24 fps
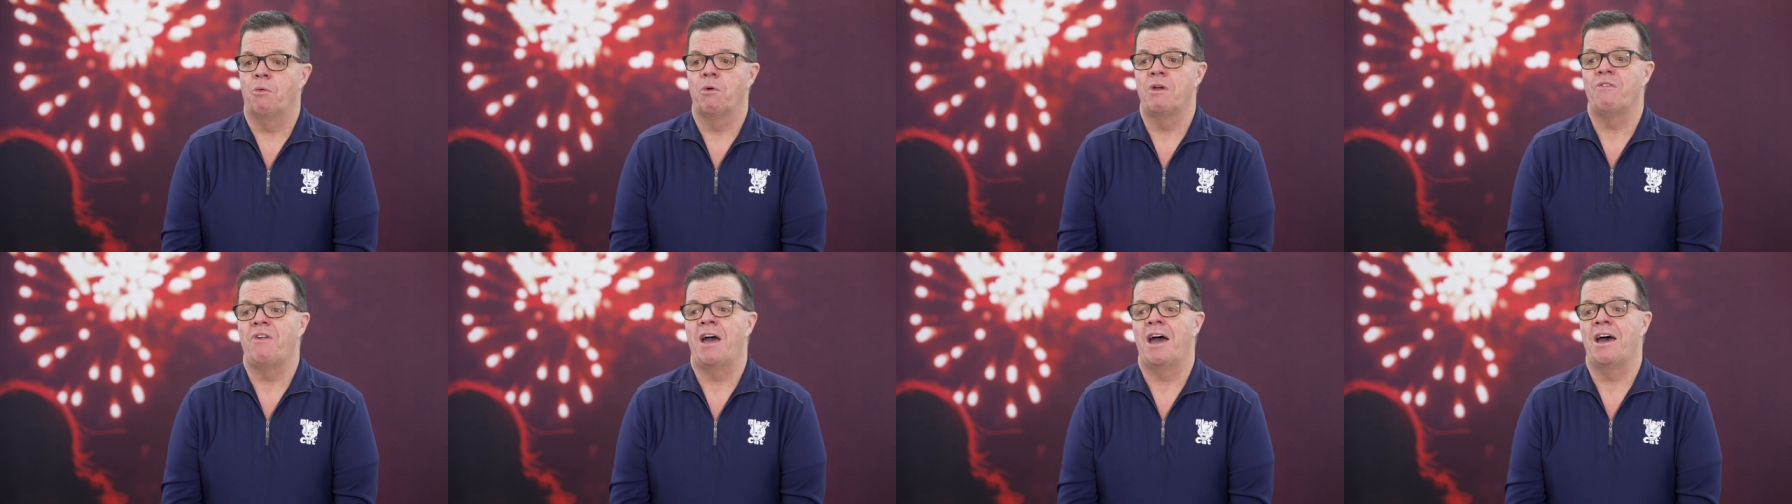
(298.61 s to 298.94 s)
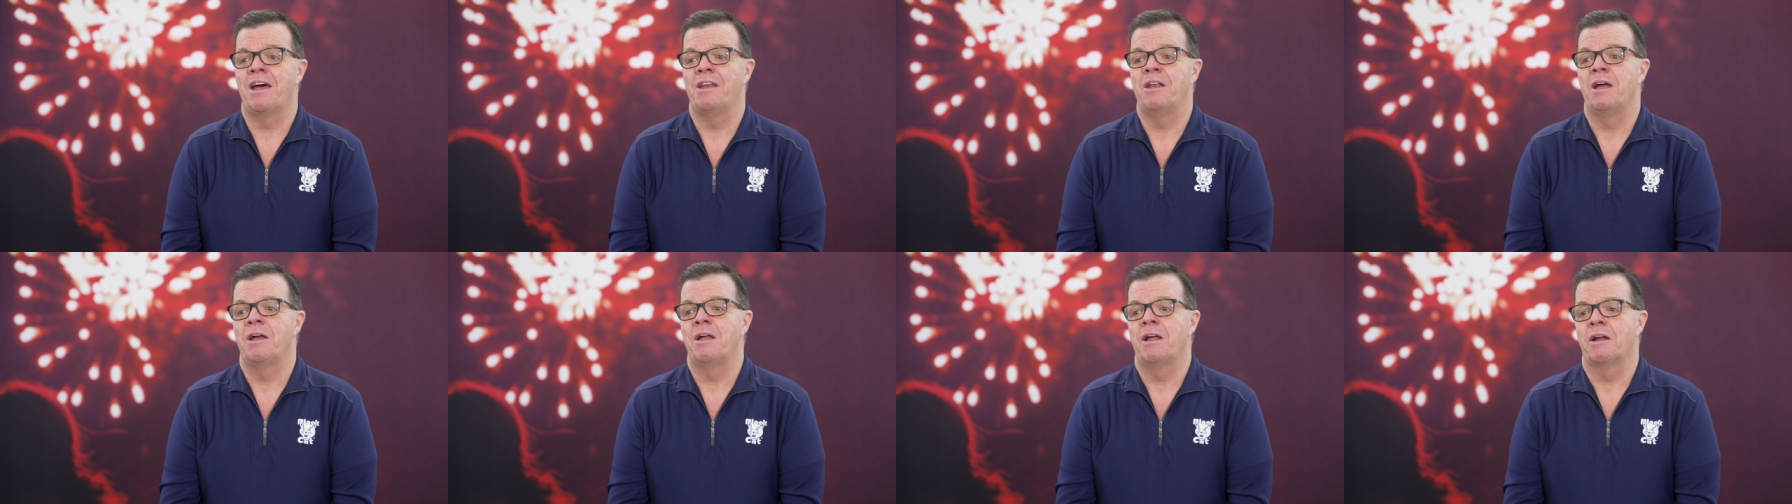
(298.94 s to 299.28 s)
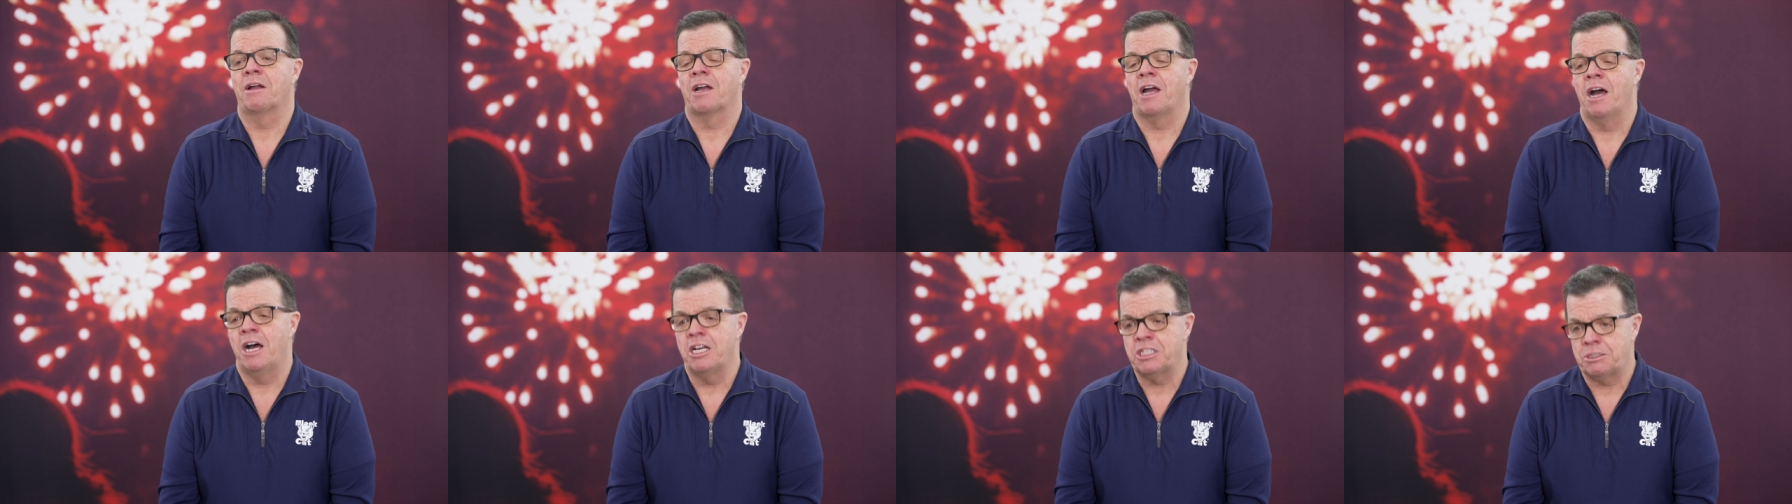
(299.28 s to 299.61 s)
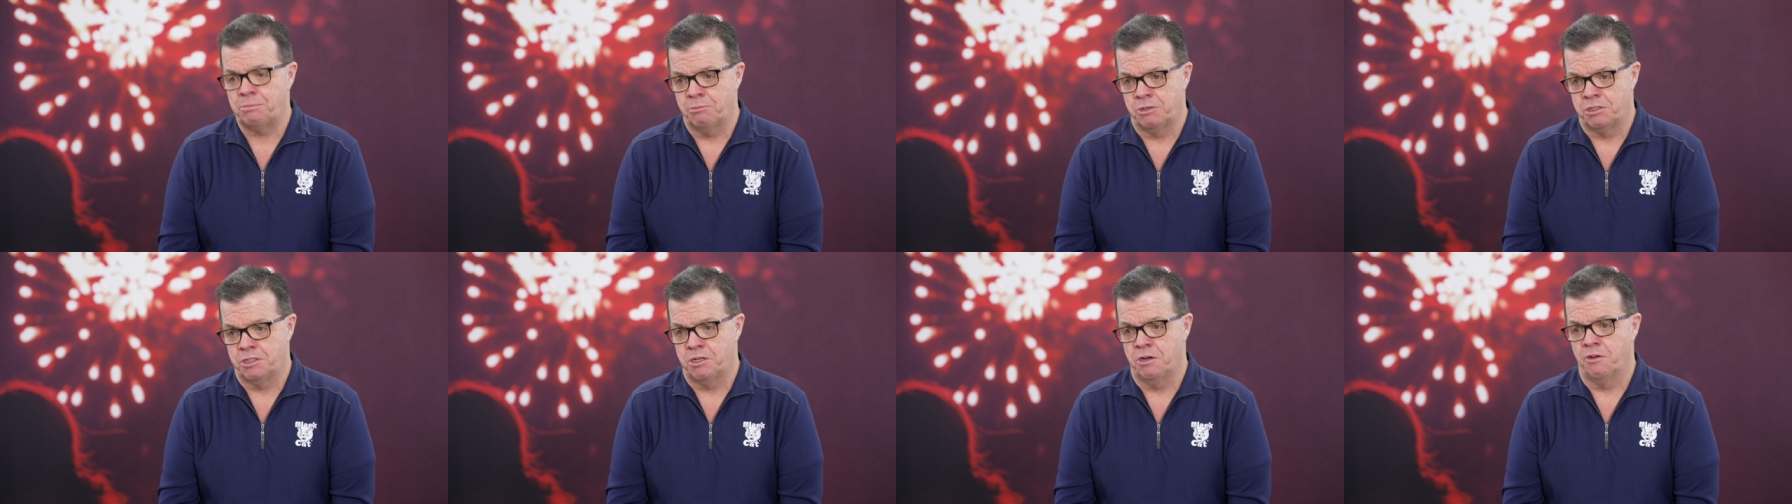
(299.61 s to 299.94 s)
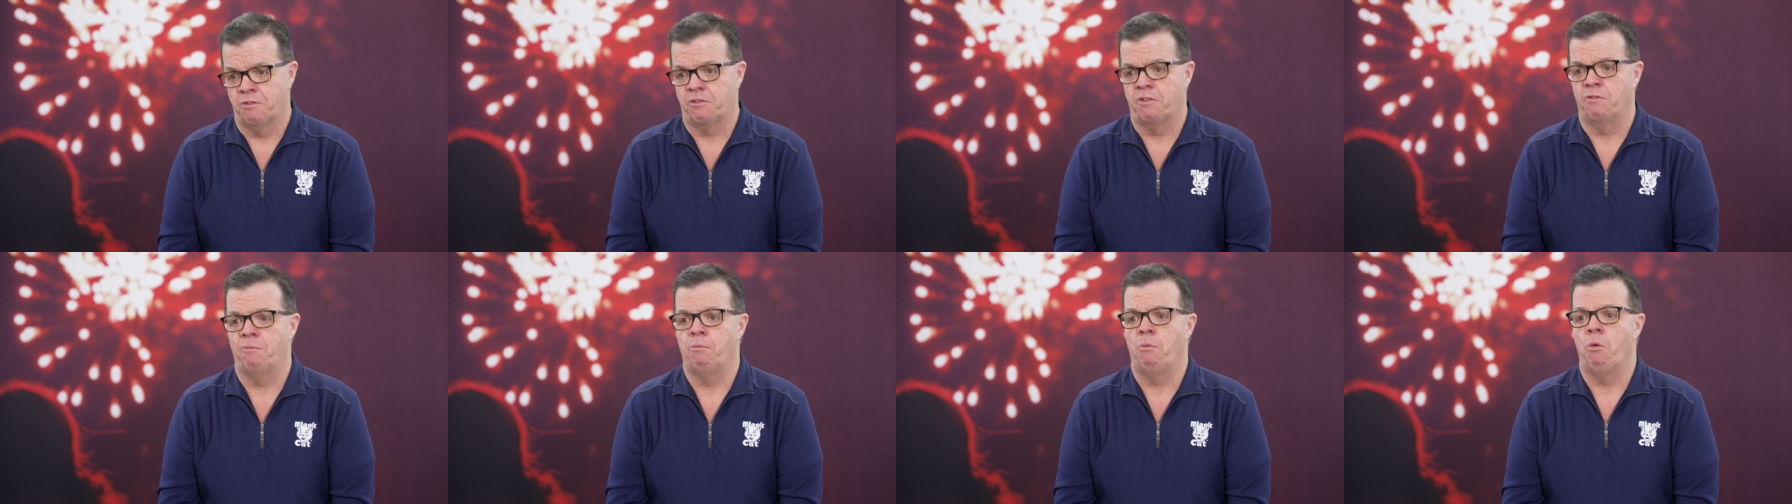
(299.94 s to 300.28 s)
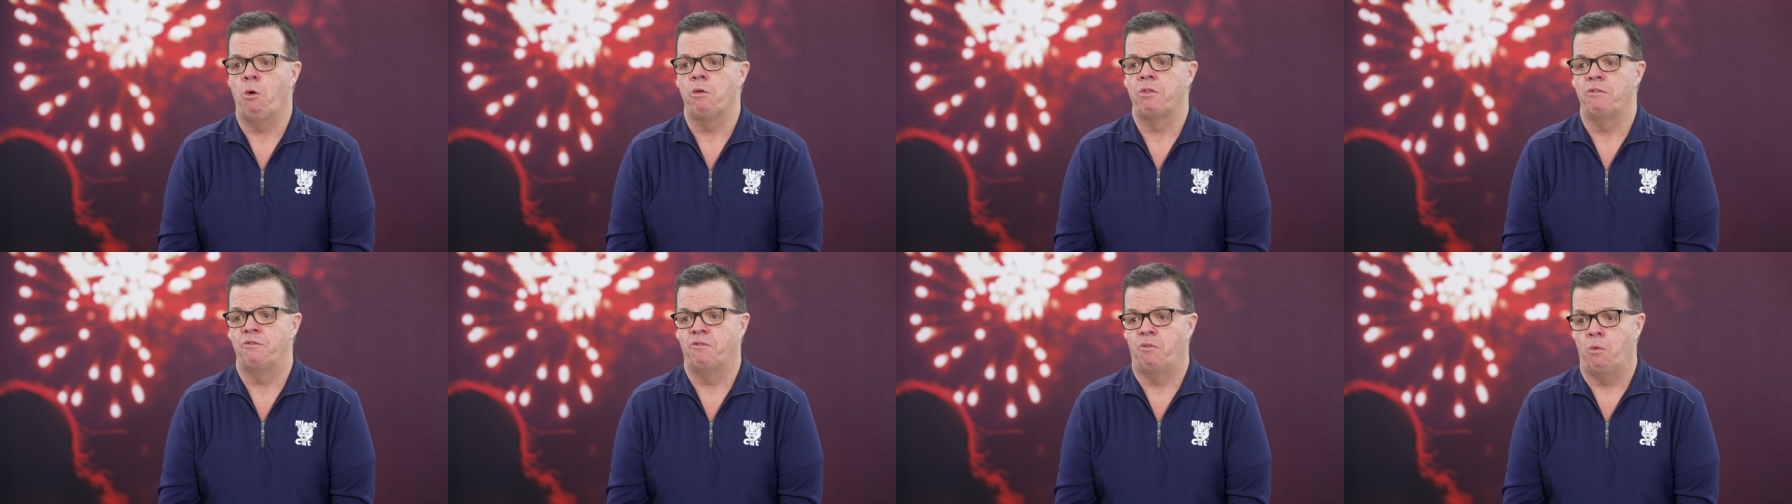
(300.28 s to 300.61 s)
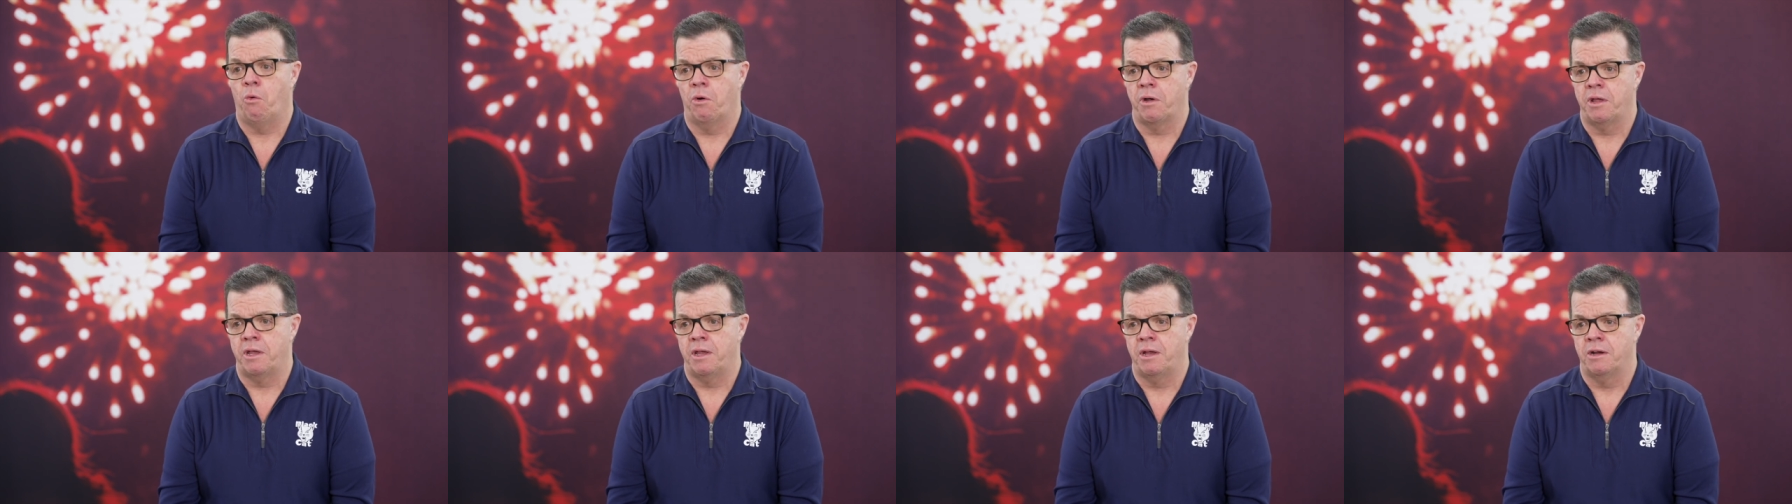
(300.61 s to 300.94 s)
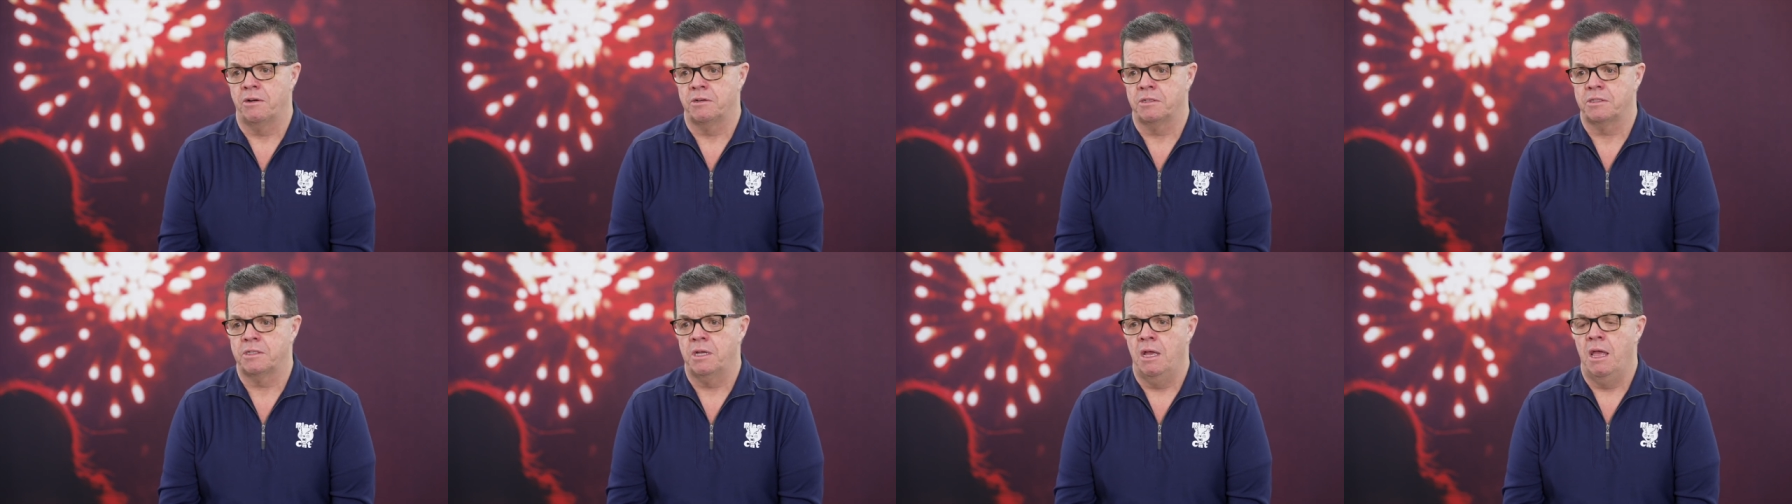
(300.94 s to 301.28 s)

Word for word: We've had customers here for more than 40 years.